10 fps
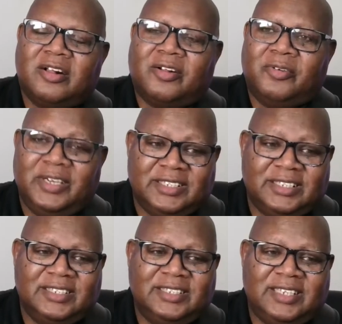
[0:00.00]

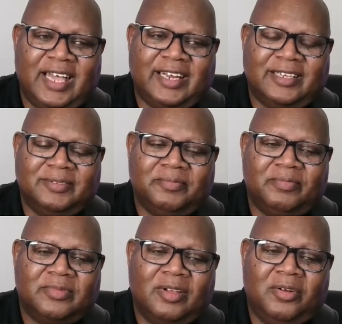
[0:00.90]
Christian said it,
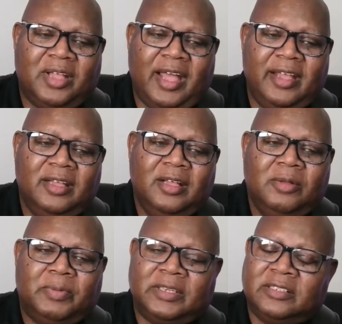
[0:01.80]
okay?
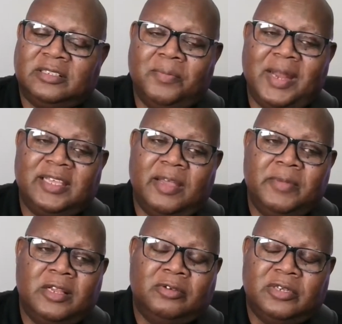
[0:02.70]
But somebody give
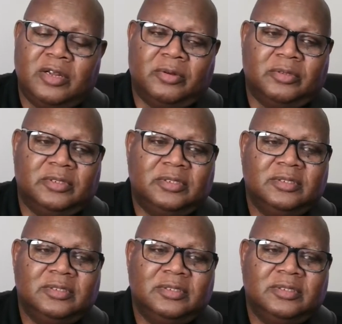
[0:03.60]
me those notes.